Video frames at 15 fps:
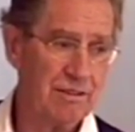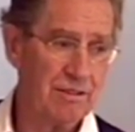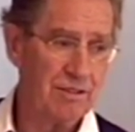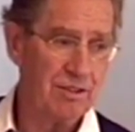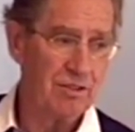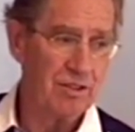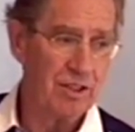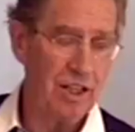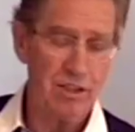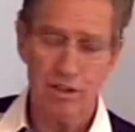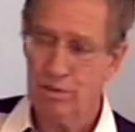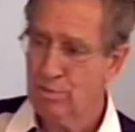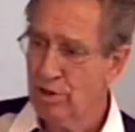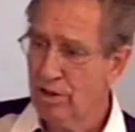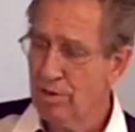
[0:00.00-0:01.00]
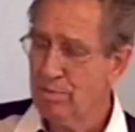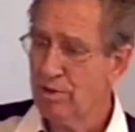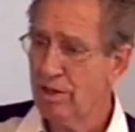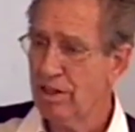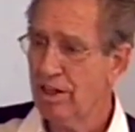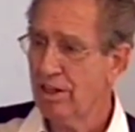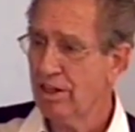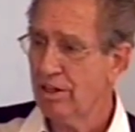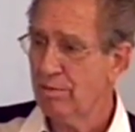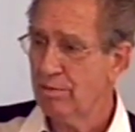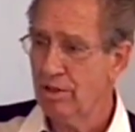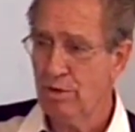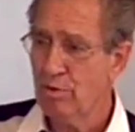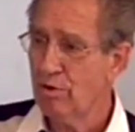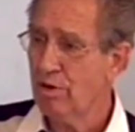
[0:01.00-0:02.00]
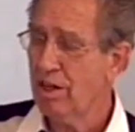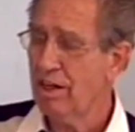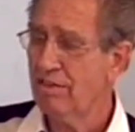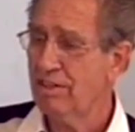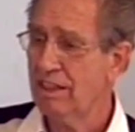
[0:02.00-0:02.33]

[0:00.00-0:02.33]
That's manipulating him. He won't have it.